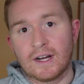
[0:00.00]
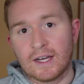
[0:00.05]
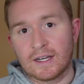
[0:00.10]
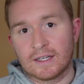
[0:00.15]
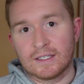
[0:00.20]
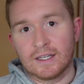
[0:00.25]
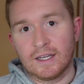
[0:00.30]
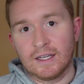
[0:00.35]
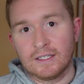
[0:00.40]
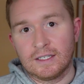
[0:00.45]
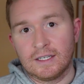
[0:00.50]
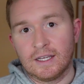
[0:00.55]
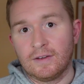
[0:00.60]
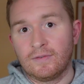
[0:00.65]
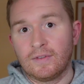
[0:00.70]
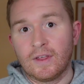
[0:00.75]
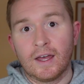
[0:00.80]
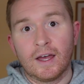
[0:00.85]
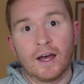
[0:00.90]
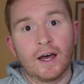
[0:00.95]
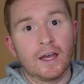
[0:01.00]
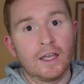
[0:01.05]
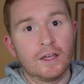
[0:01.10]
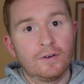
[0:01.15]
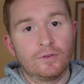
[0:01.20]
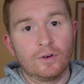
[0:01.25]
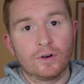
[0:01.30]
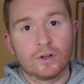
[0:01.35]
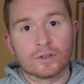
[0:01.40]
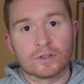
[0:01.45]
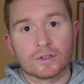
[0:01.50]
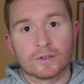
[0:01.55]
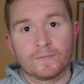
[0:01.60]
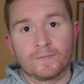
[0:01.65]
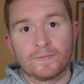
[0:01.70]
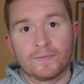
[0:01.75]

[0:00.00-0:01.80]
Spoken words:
access if they're higher runners.